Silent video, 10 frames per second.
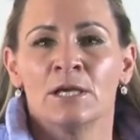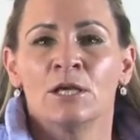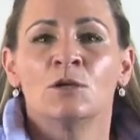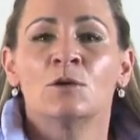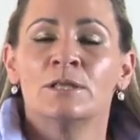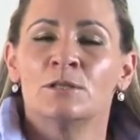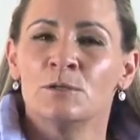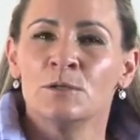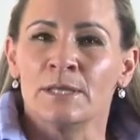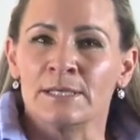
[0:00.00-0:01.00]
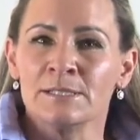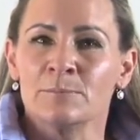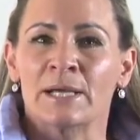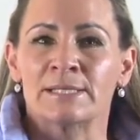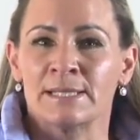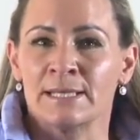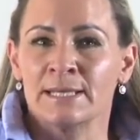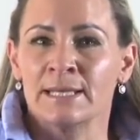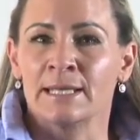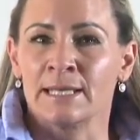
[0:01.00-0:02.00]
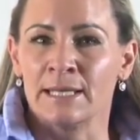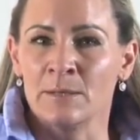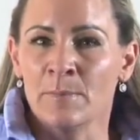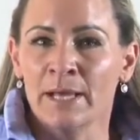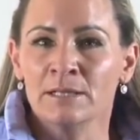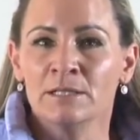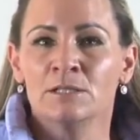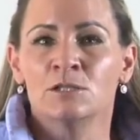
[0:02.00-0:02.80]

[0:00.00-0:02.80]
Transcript: You can do this by sending an email